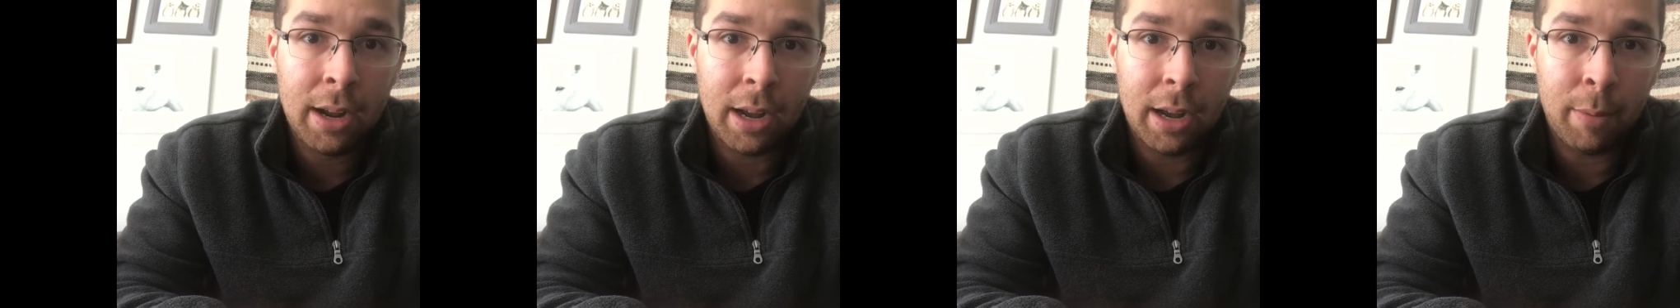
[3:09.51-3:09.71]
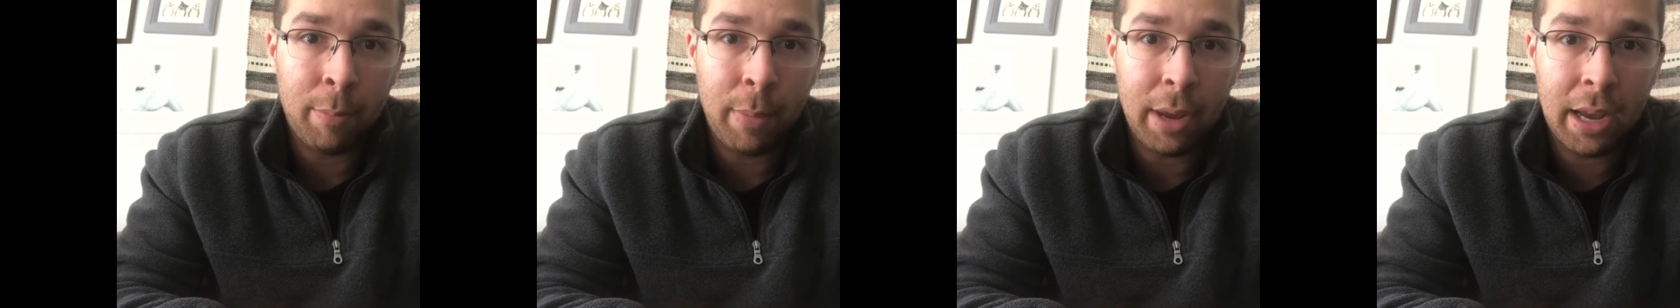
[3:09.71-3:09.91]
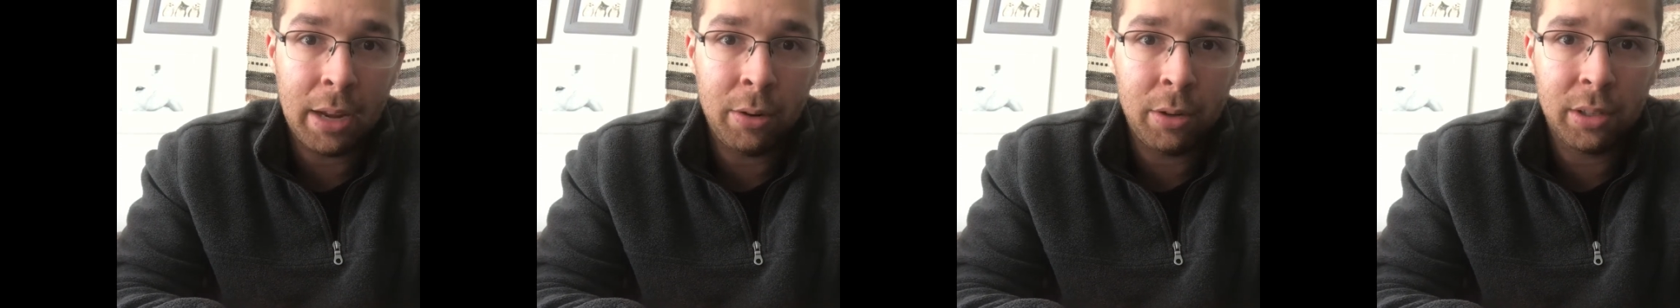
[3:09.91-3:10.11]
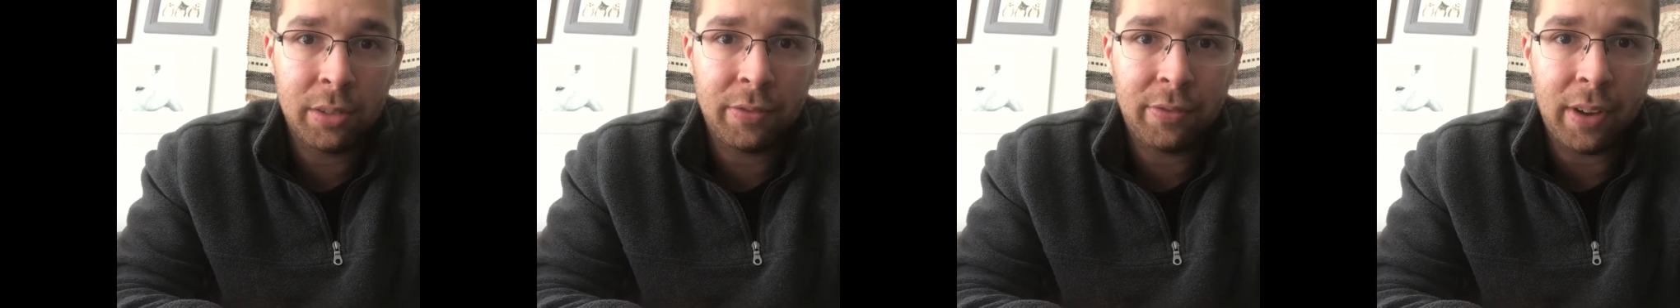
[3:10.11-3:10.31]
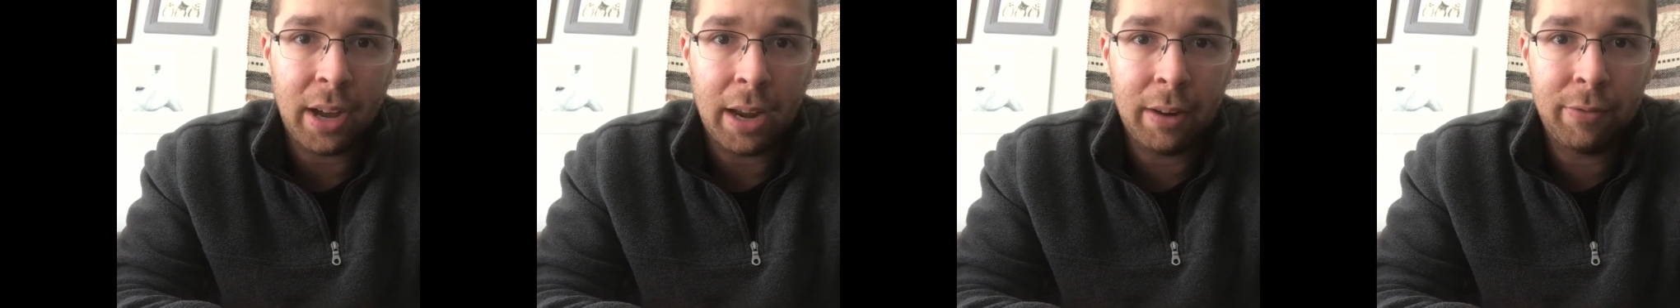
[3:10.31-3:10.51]
a man who's
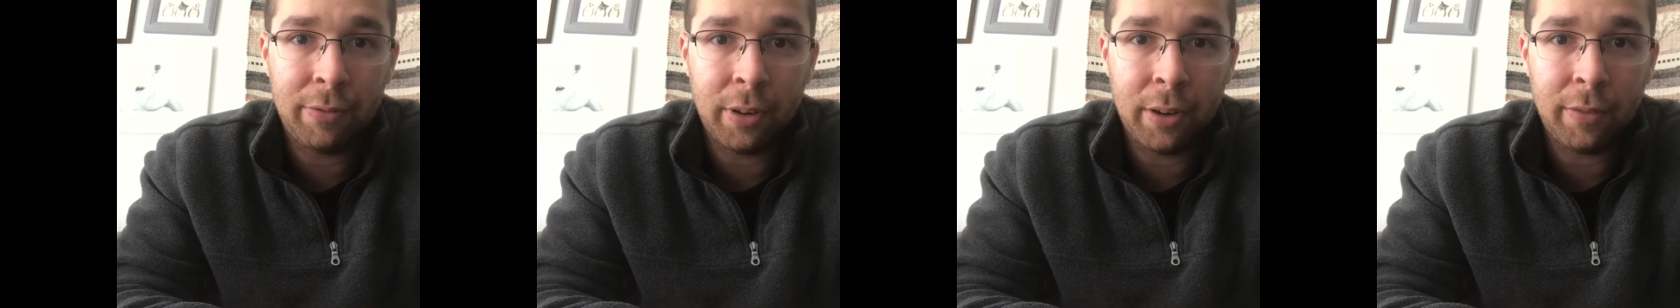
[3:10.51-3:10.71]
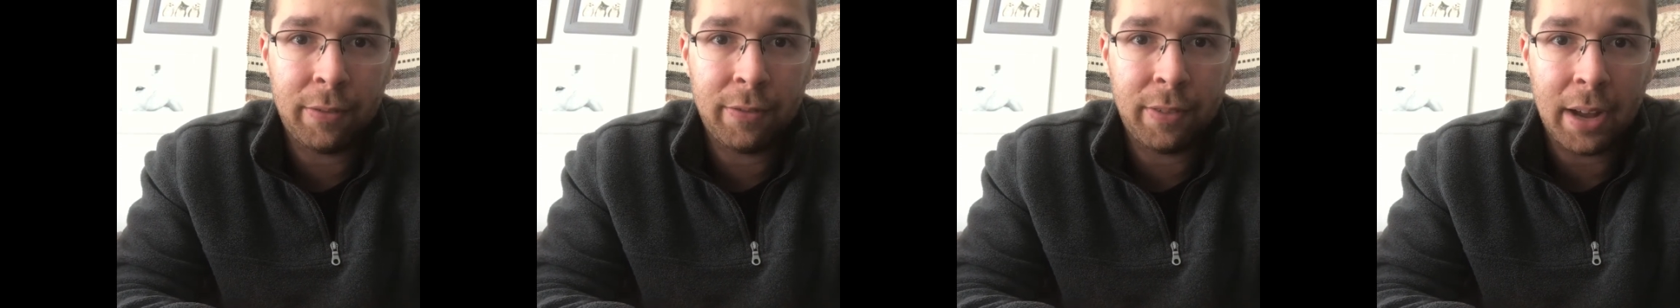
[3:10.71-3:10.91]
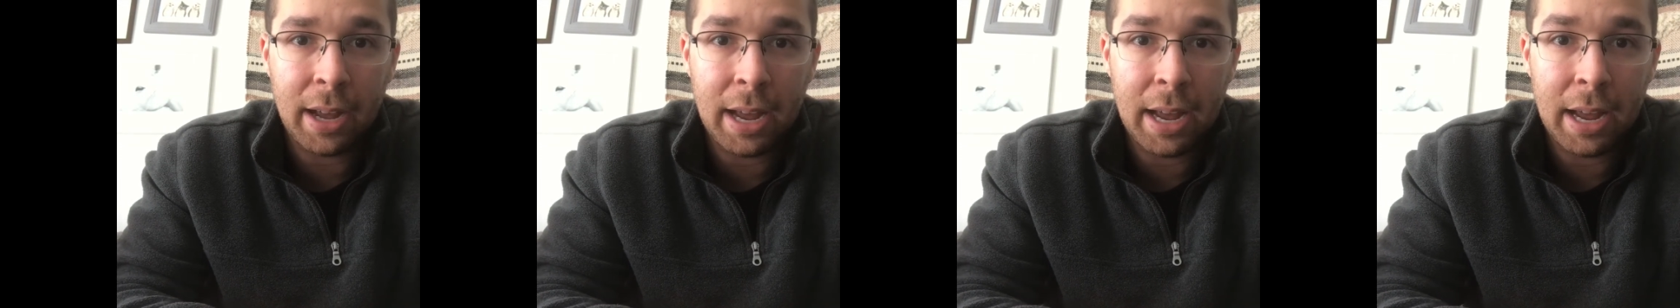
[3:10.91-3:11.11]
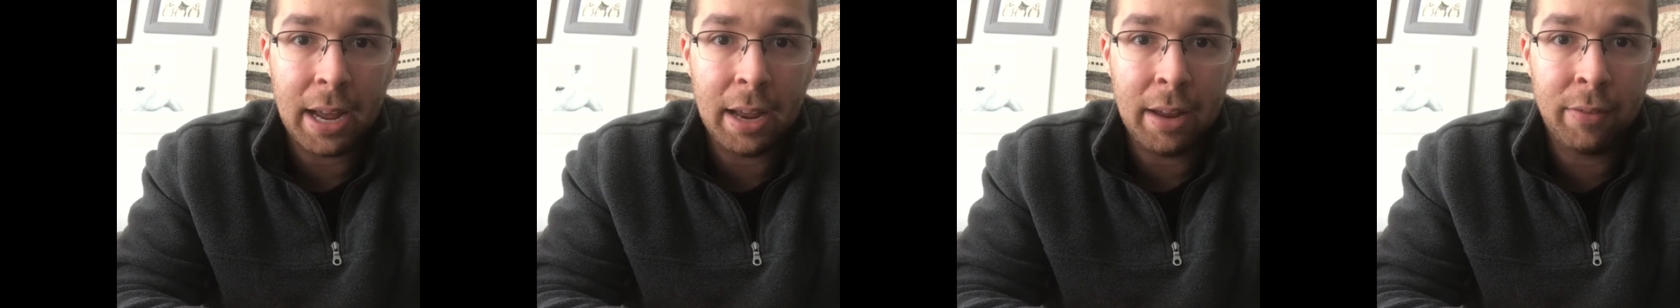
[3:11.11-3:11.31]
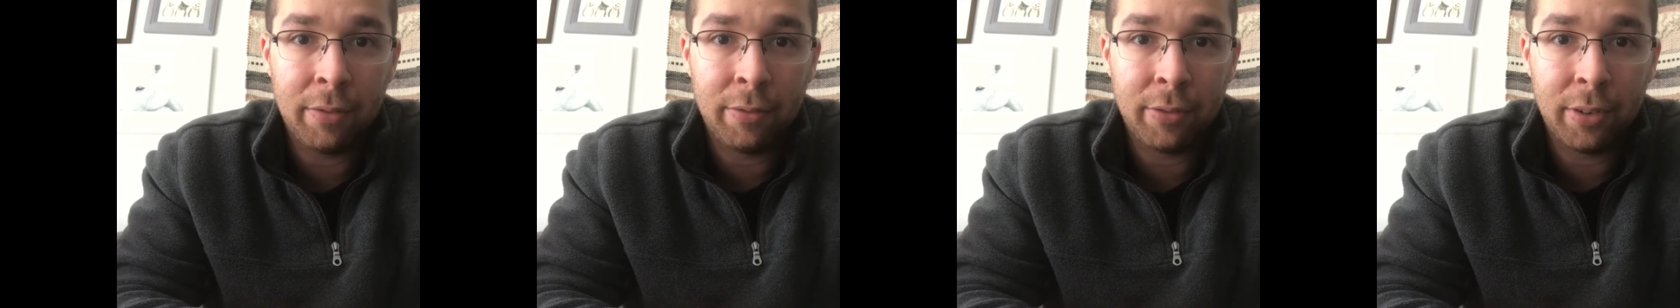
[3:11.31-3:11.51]

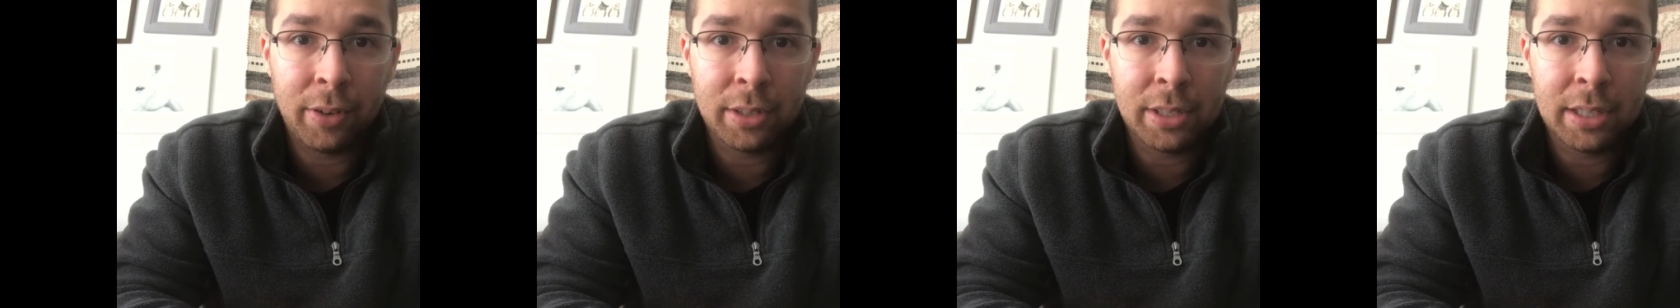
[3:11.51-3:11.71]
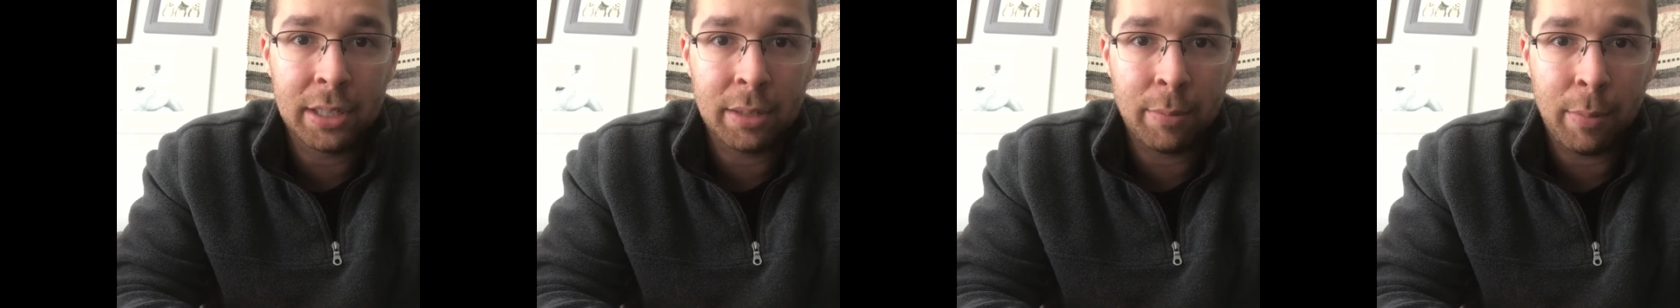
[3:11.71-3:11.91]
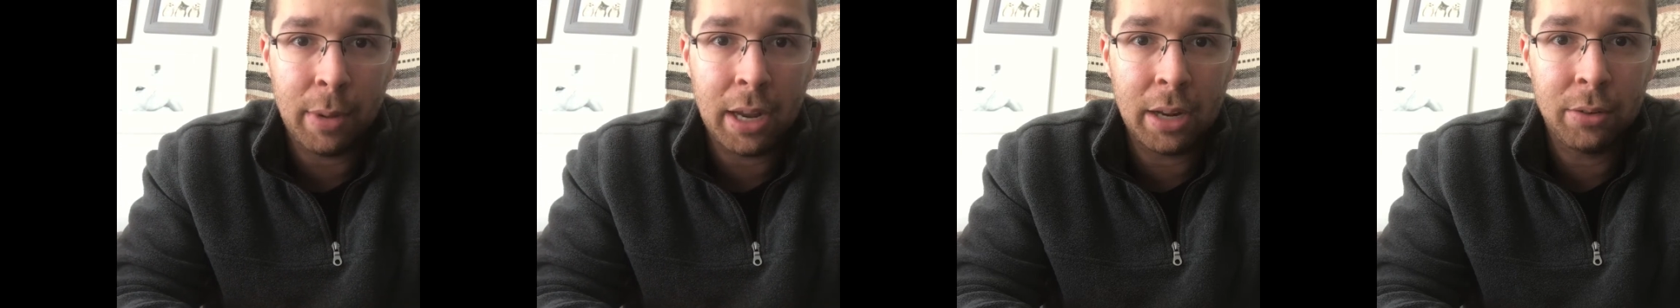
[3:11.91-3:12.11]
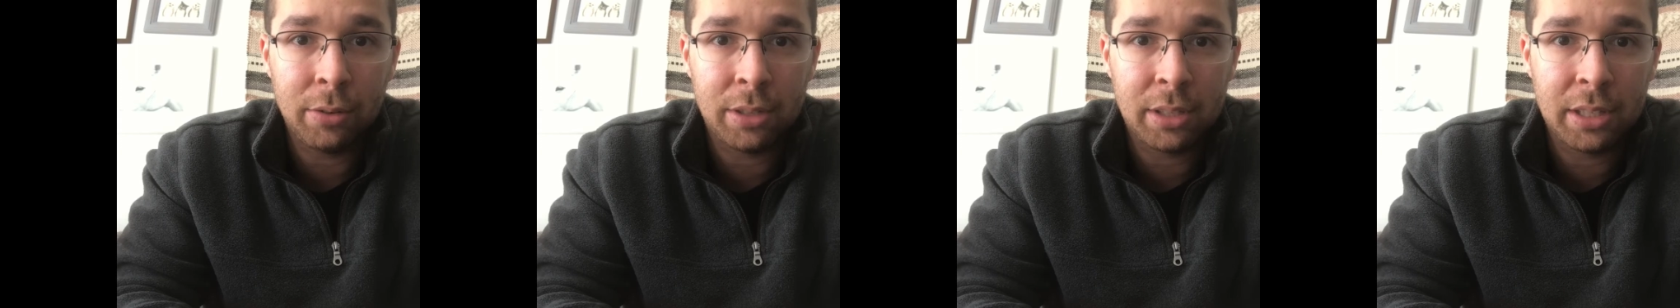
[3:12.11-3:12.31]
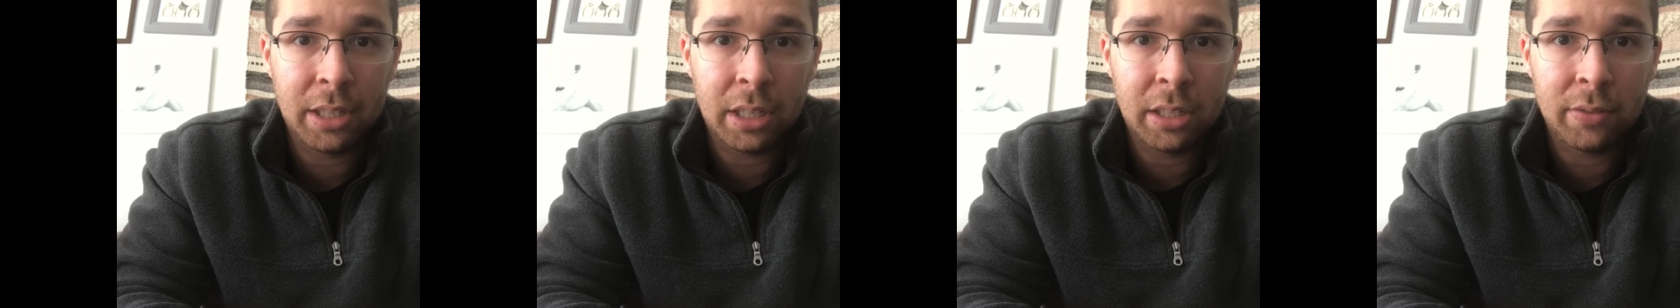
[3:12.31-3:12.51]
5'5" versus a man
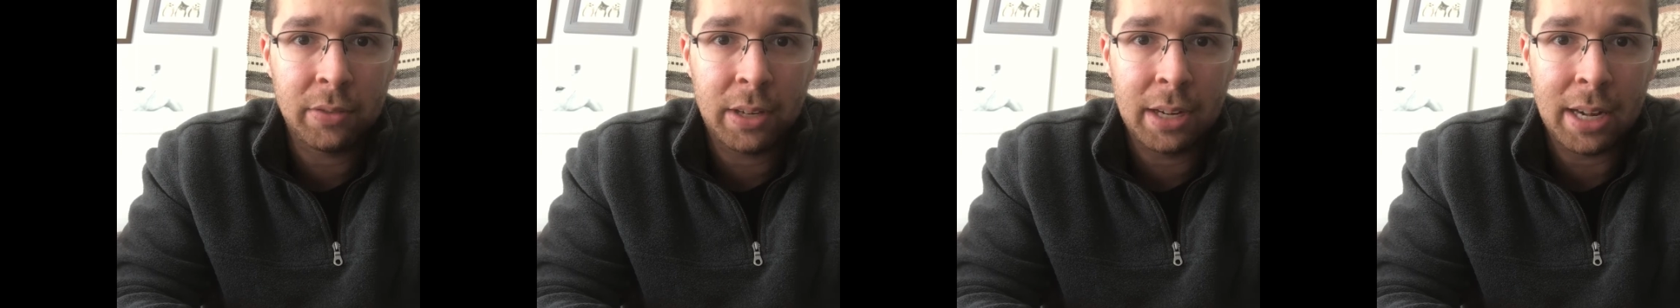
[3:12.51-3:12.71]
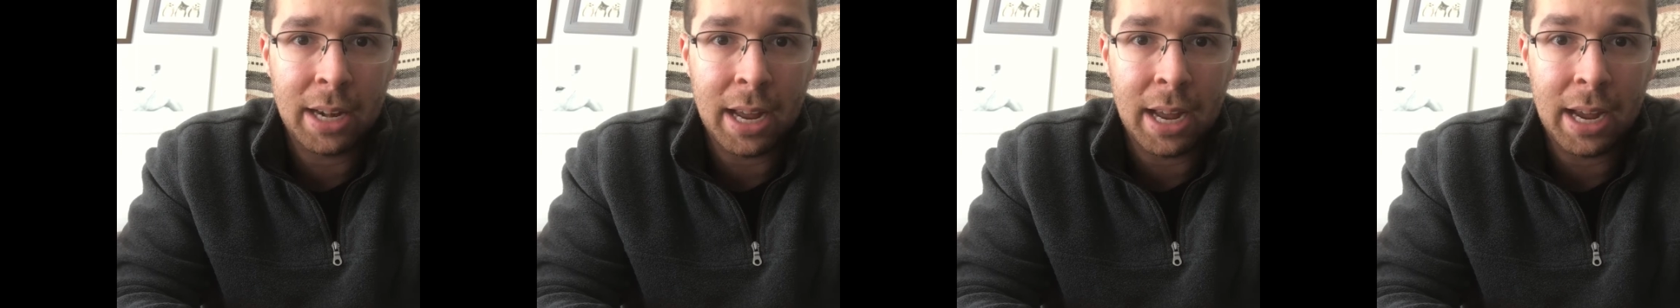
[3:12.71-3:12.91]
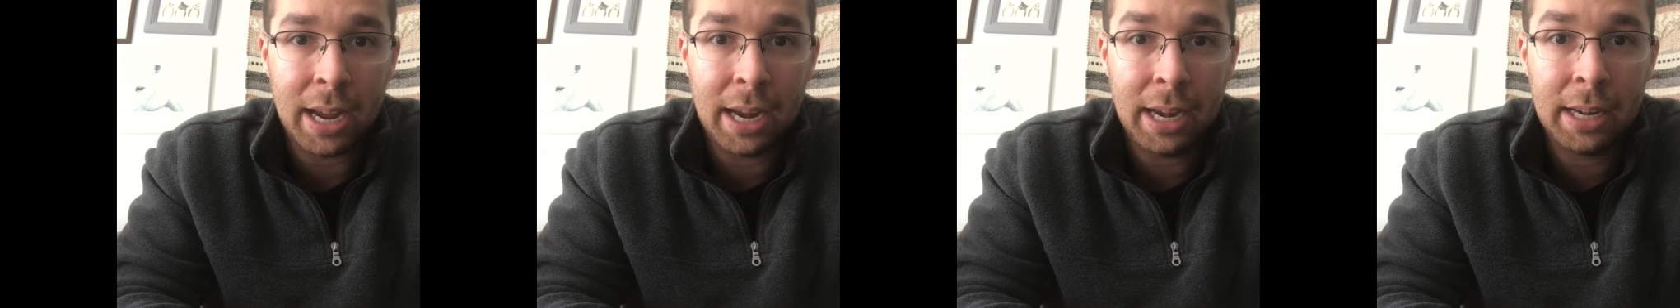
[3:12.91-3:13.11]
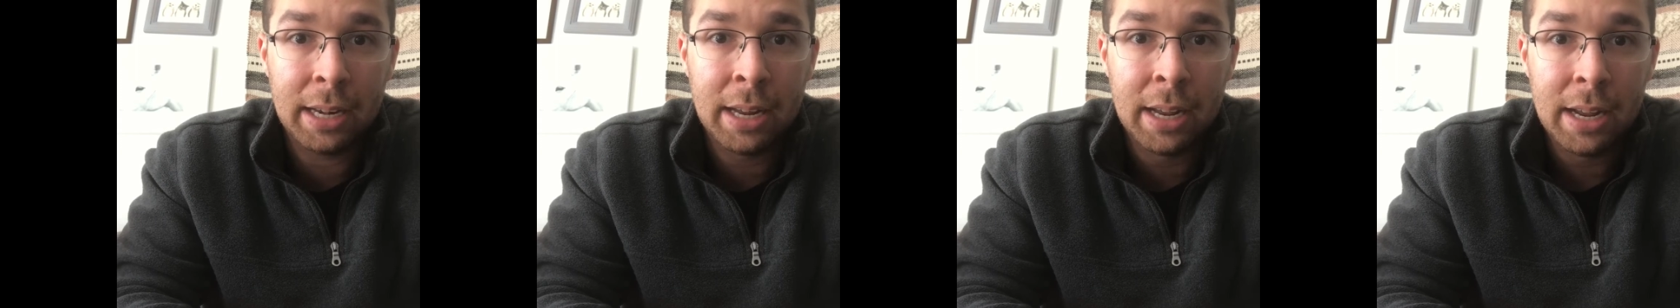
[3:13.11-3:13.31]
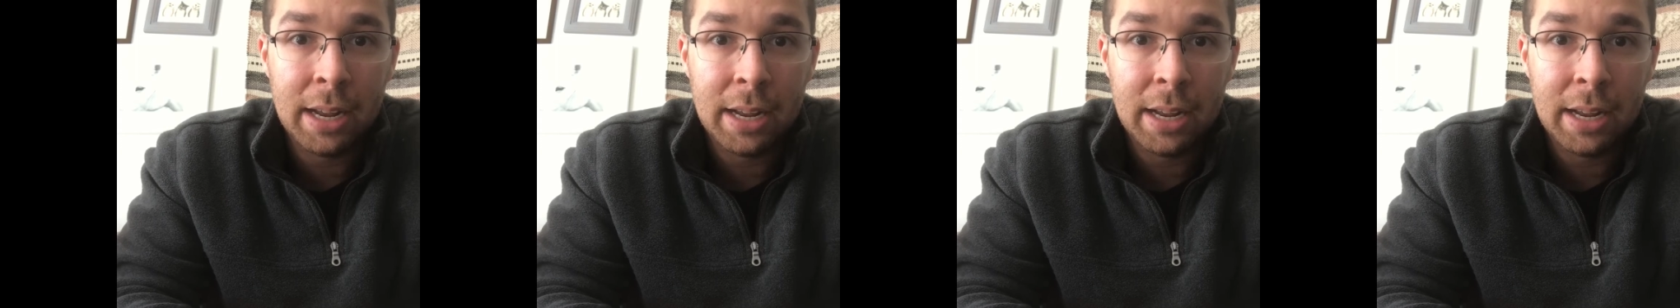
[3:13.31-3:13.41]
who's 6'9",